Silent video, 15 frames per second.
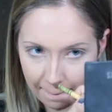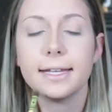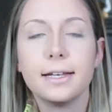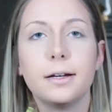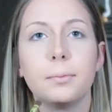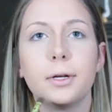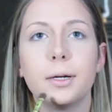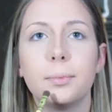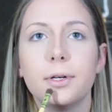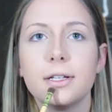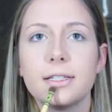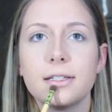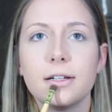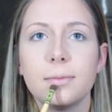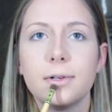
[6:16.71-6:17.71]
And I'm going to
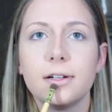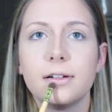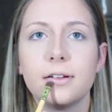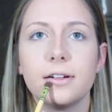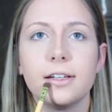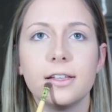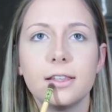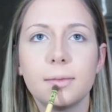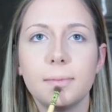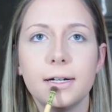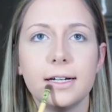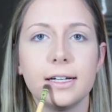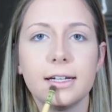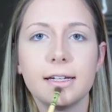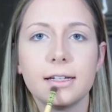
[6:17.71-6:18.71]
put some underneath
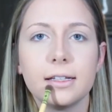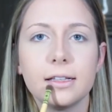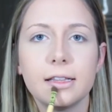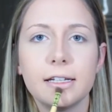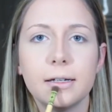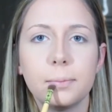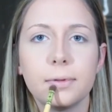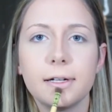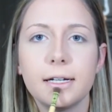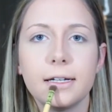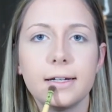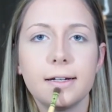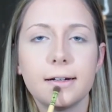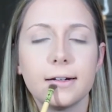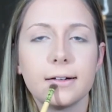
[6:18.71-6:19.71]
my lip right
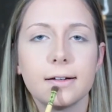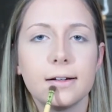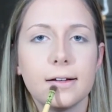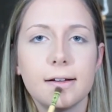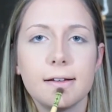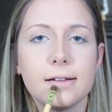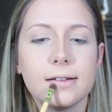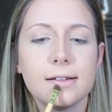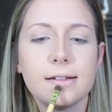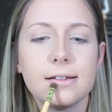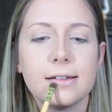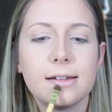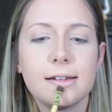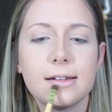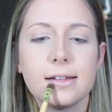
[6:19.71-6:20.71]
here
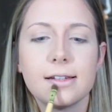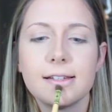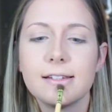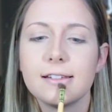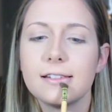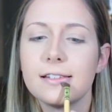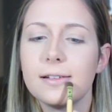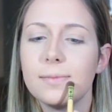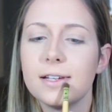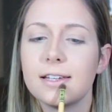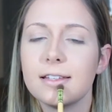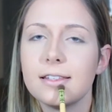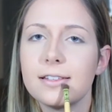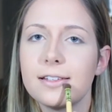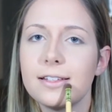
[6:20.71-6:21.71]
just to make
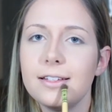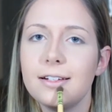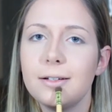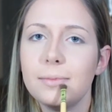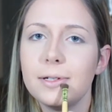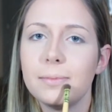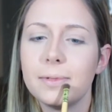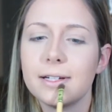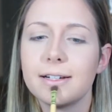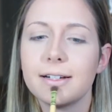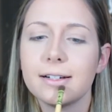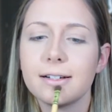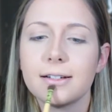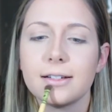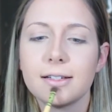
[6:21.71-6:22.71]
it look a little bit
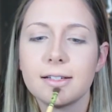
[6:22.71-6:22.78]
bigger.